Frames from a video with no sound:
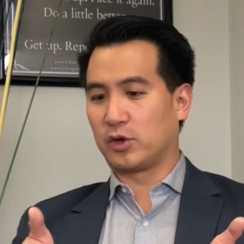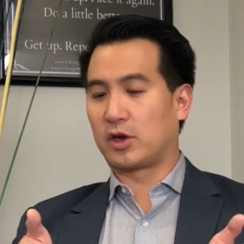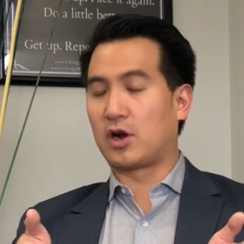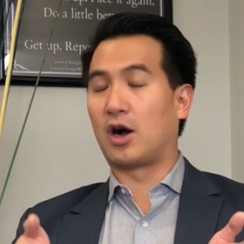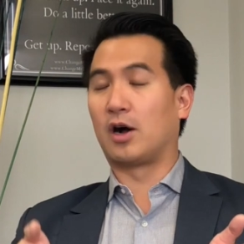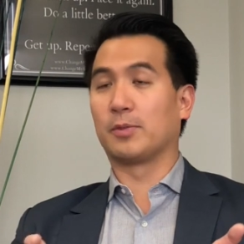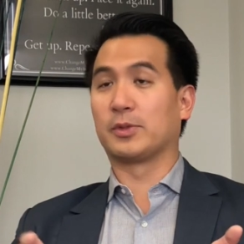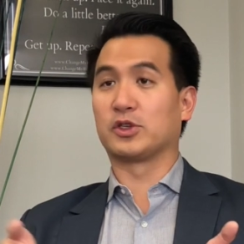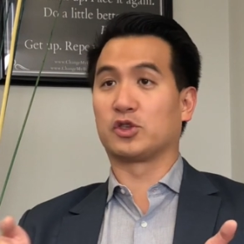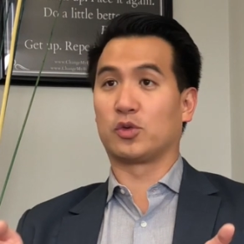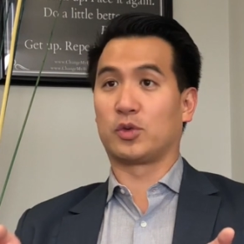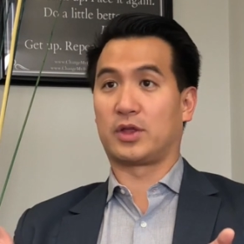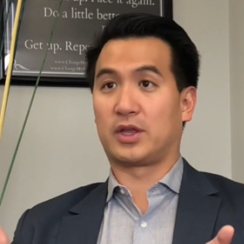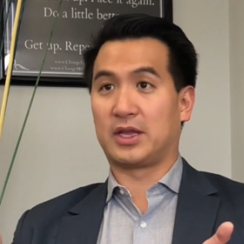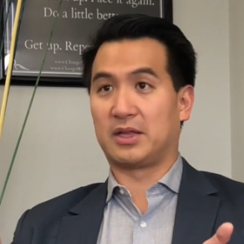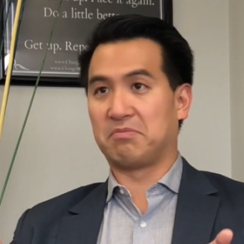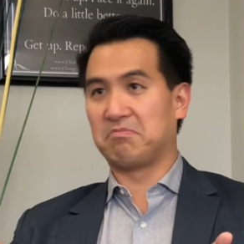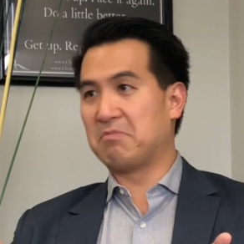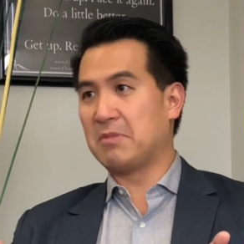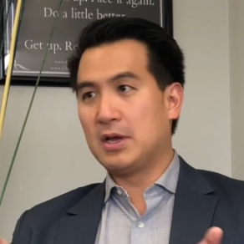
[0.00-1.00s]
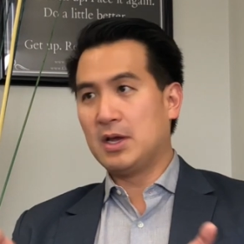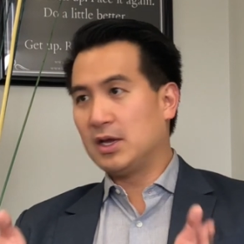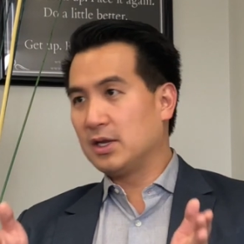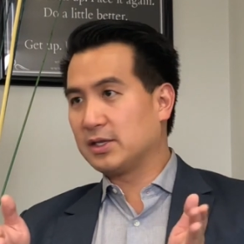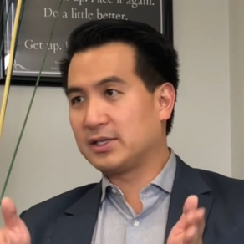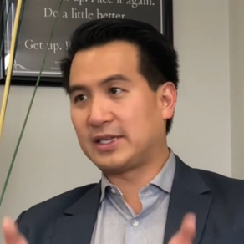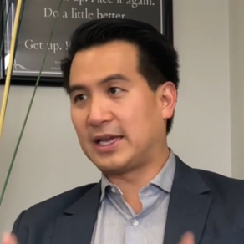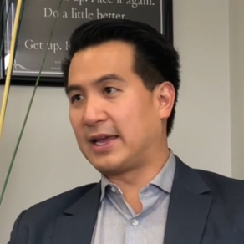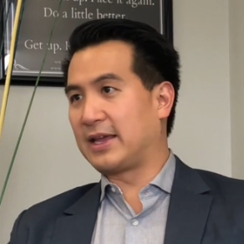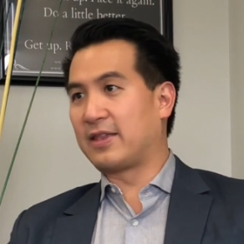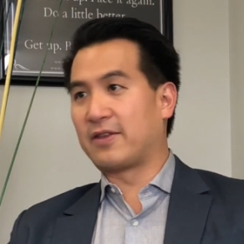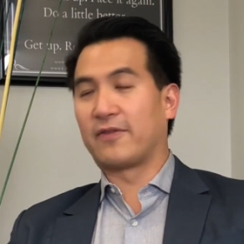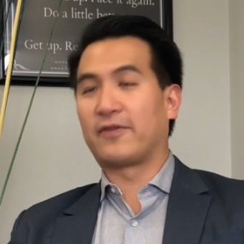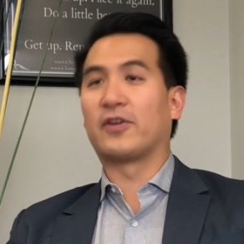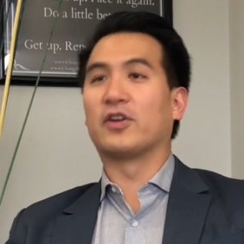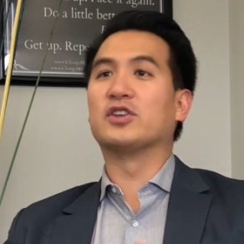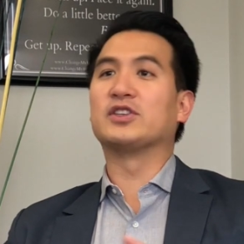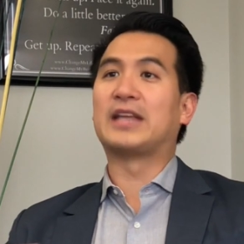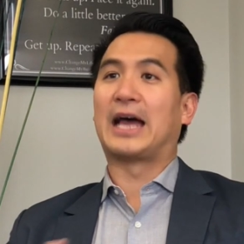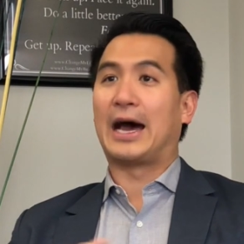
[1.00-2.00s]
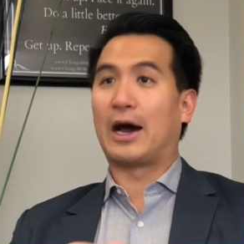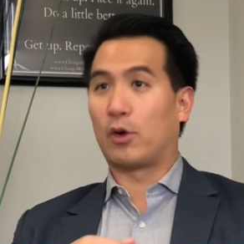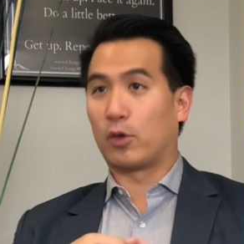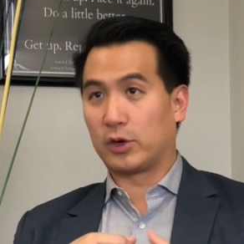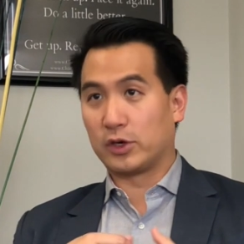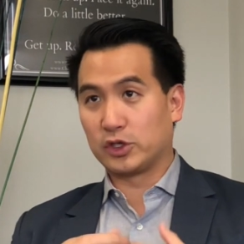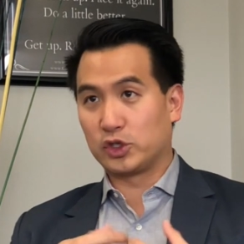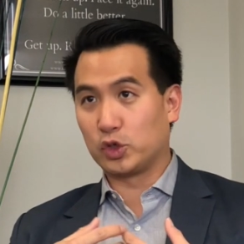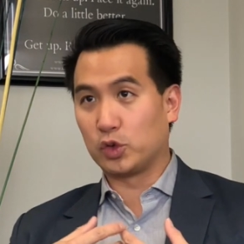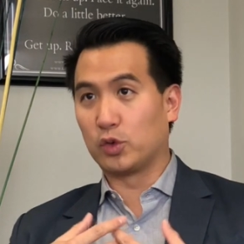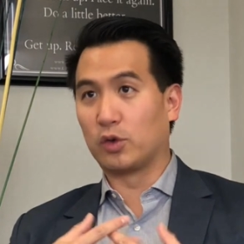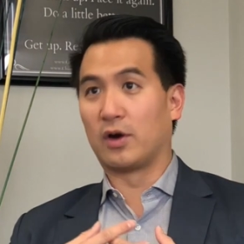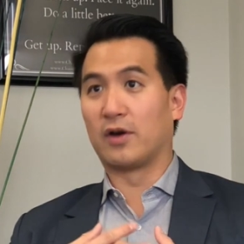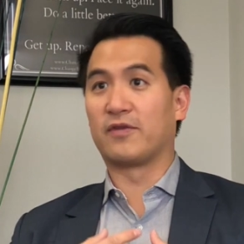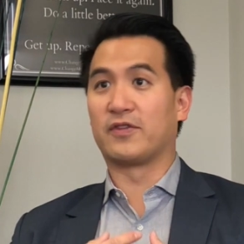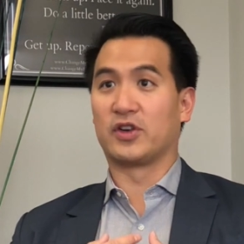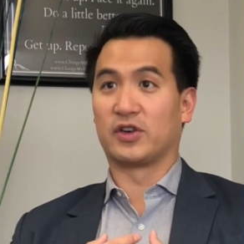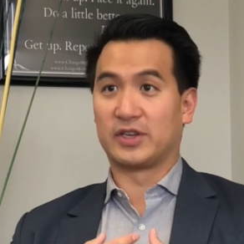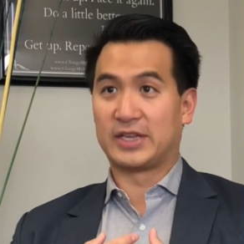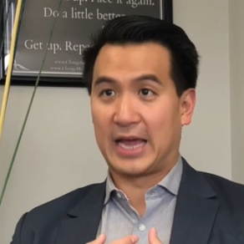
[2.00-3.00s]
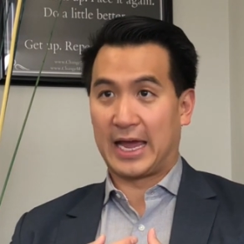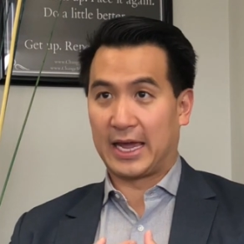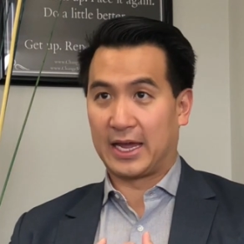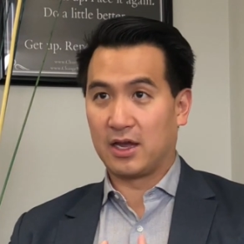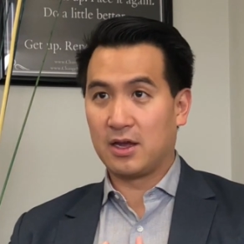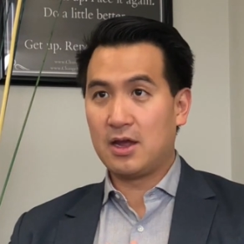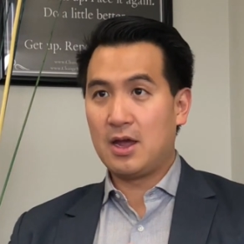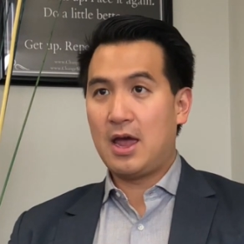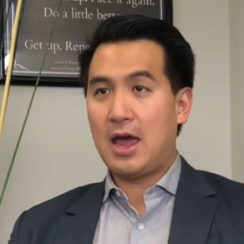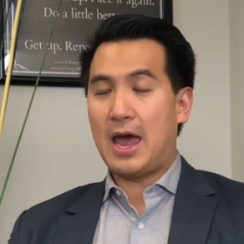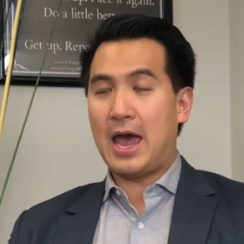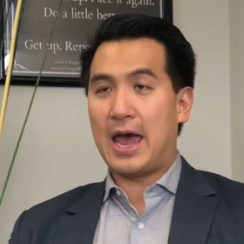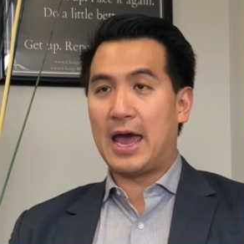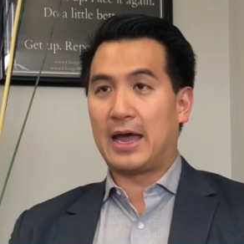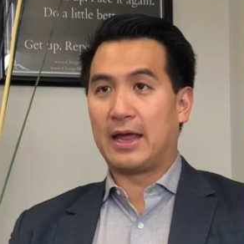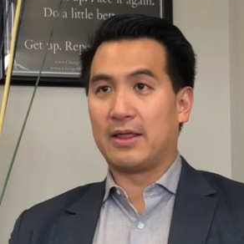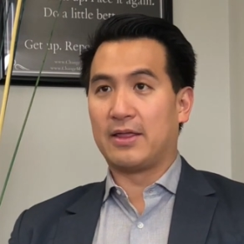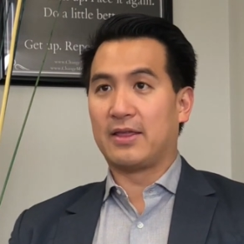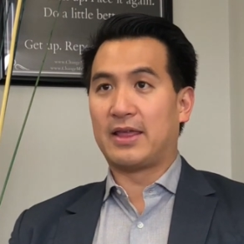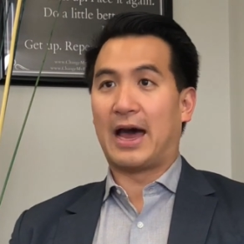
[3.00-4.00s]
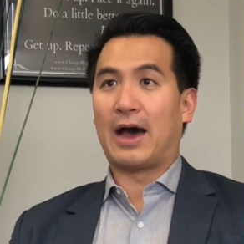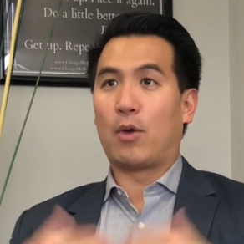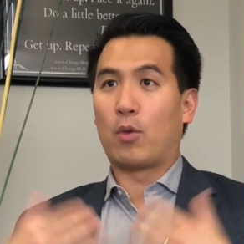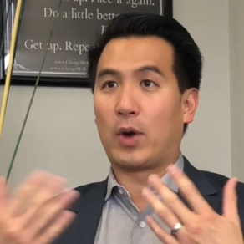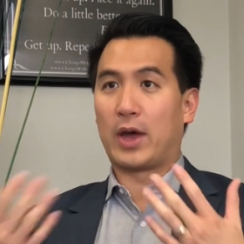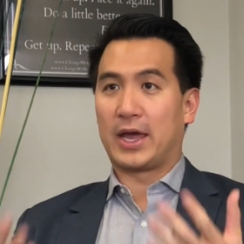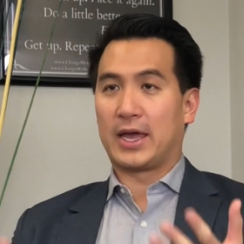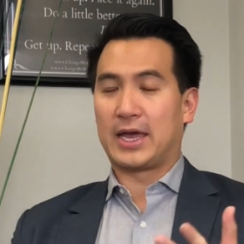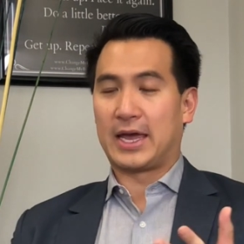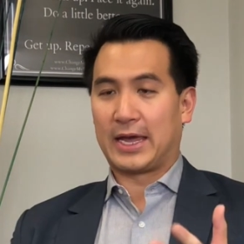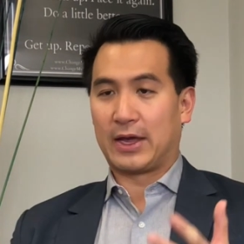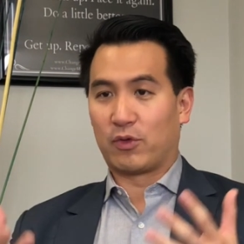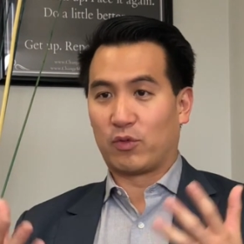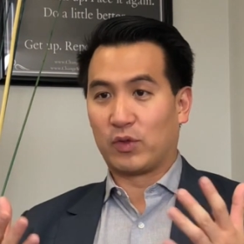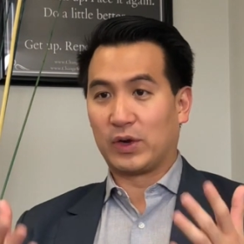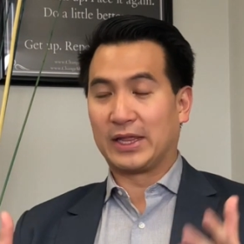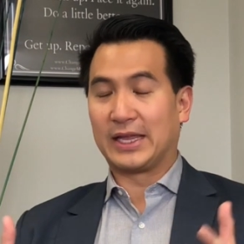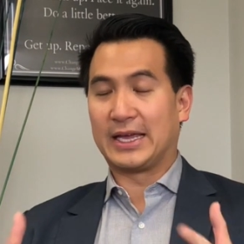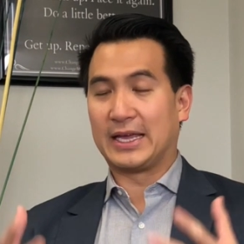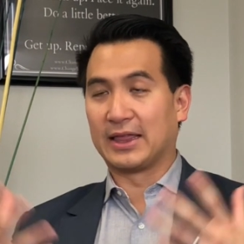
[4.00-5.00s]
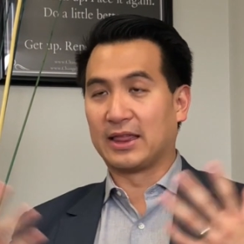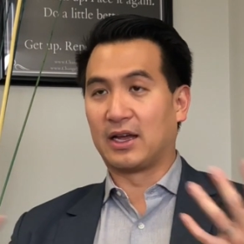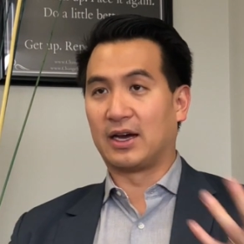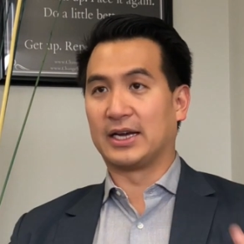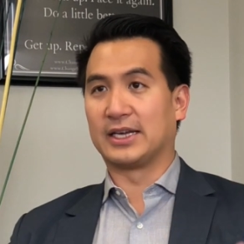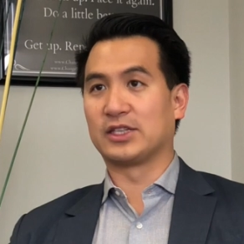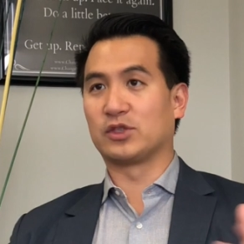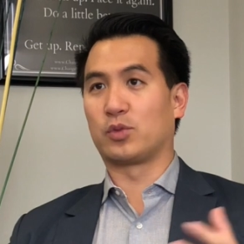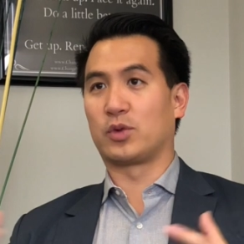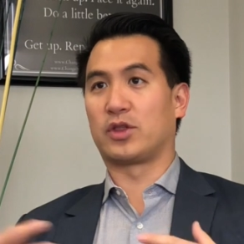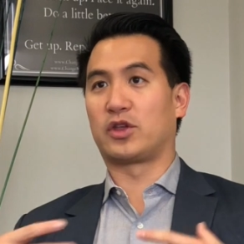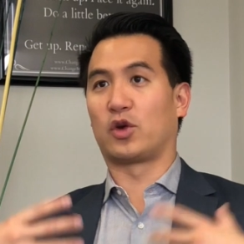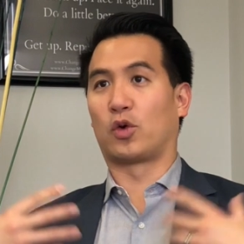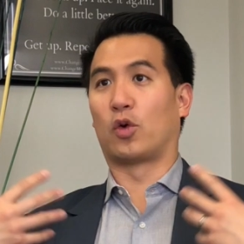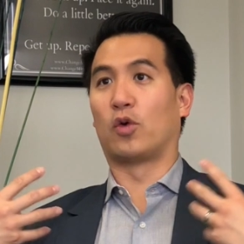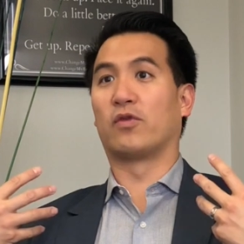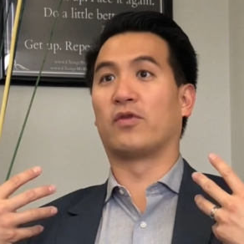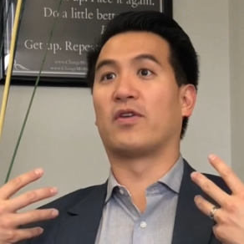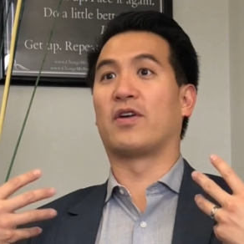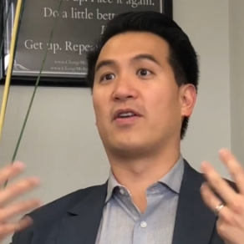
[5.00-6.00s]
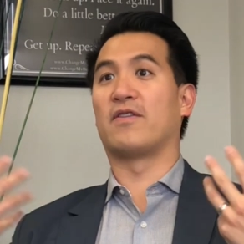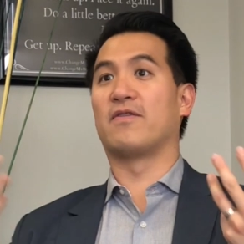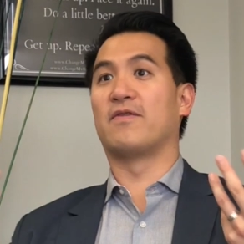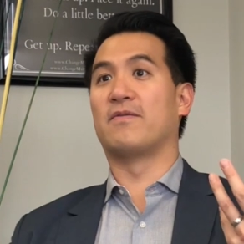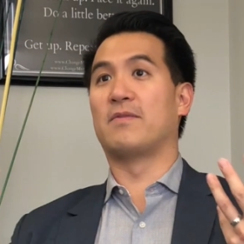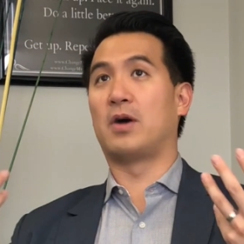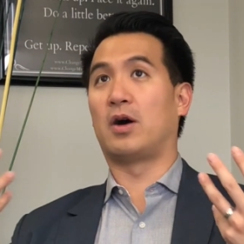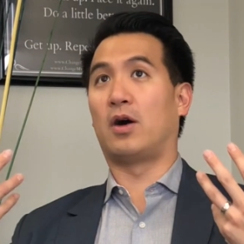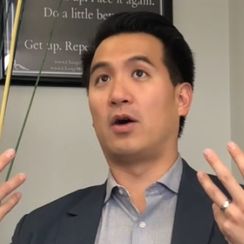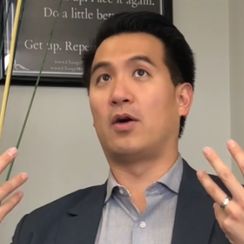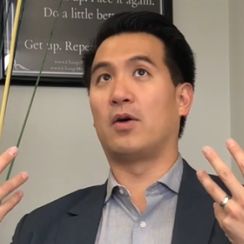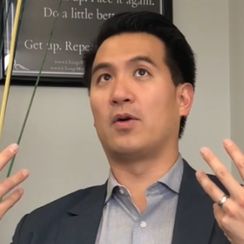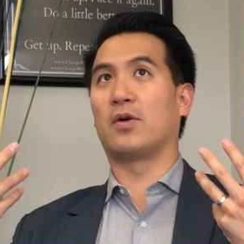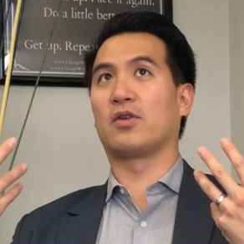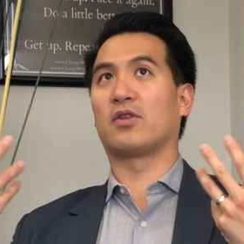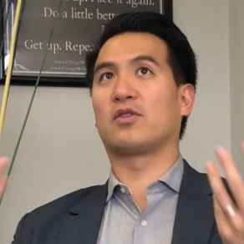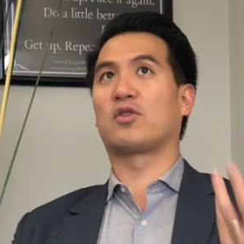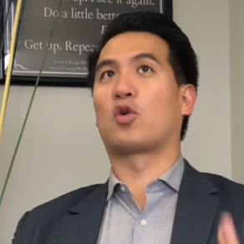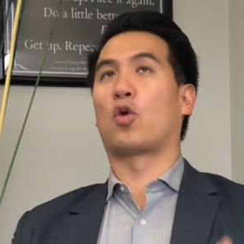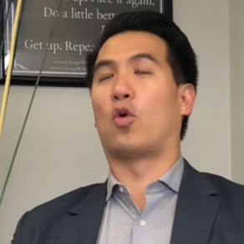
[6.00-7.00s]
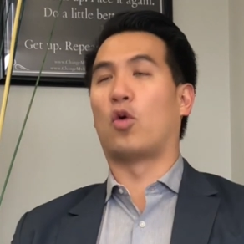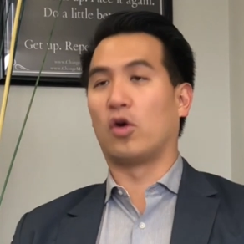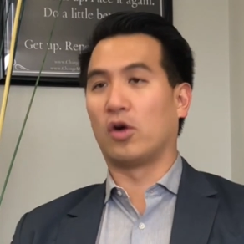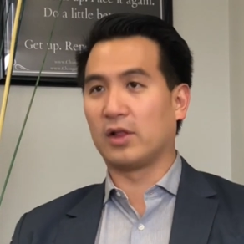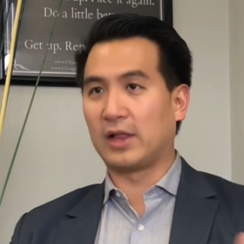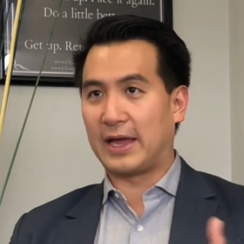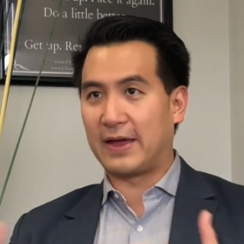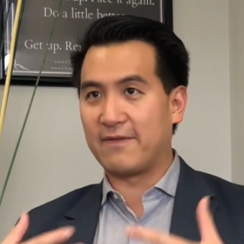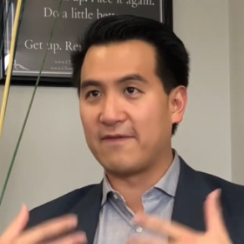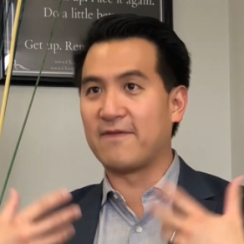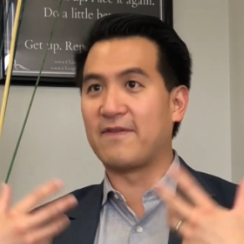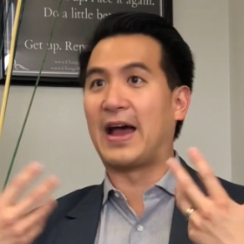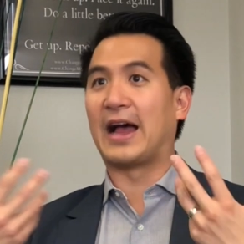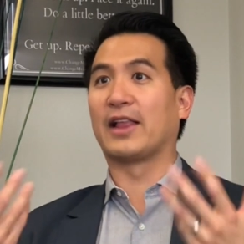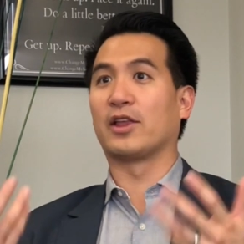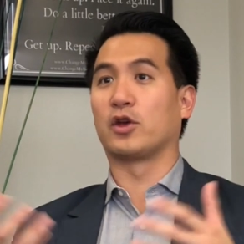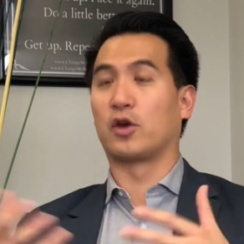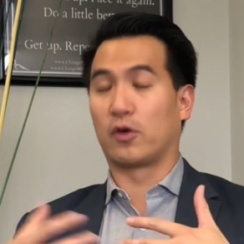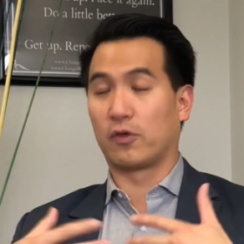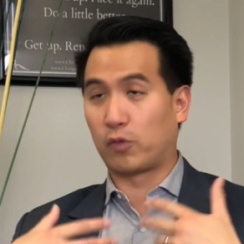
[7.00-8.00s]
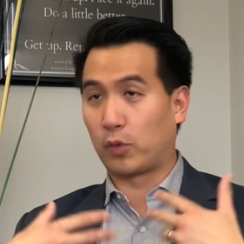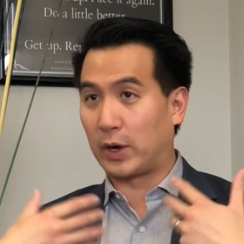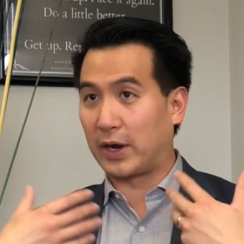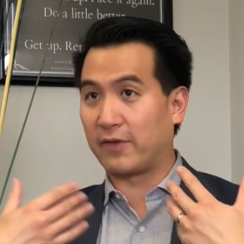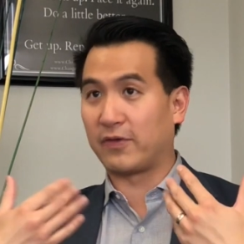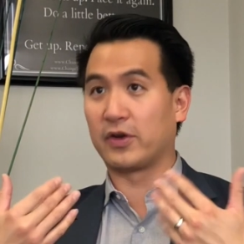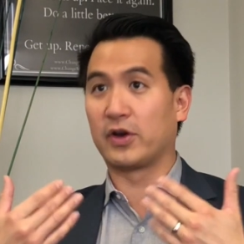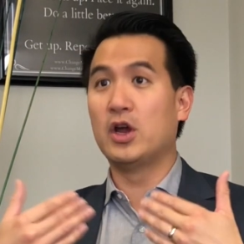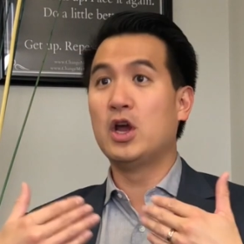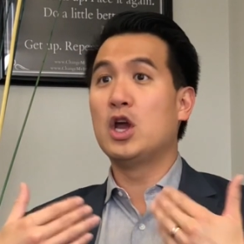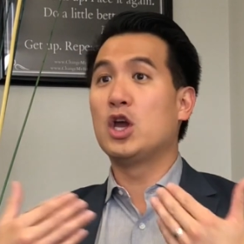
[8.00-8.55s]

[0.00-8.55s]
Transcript: to accomplish within, say, the first hour or two of your day. And that way, it really aligns with your overall goal and value of whatever